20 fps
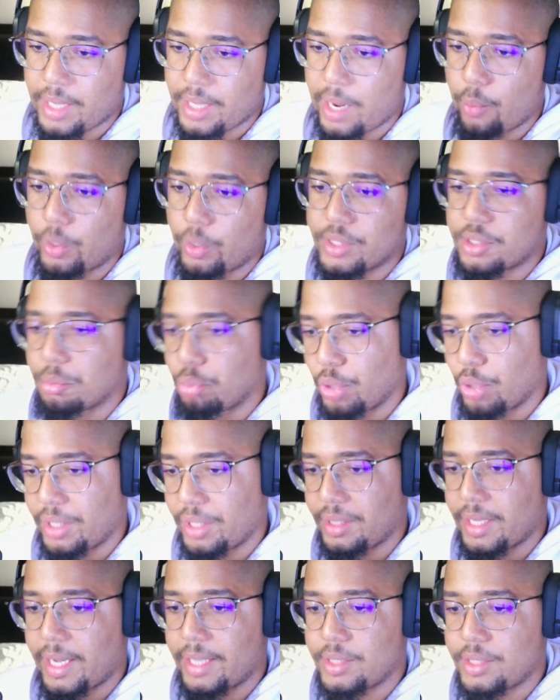I want to bring
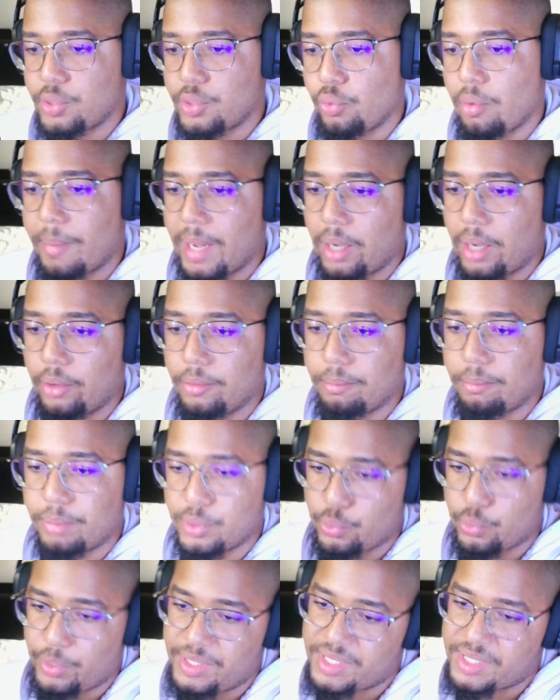that to about
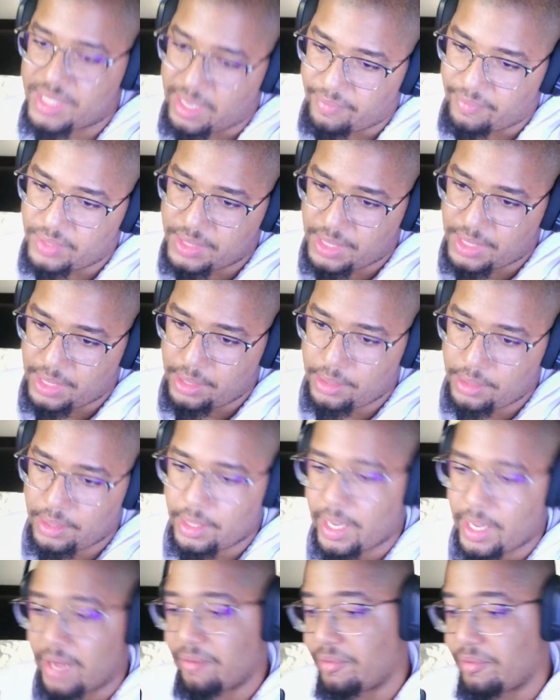between 17
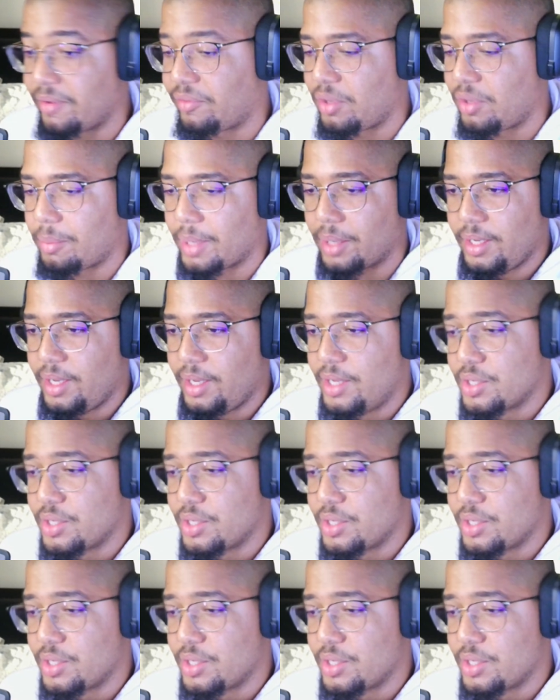and 50 pounds.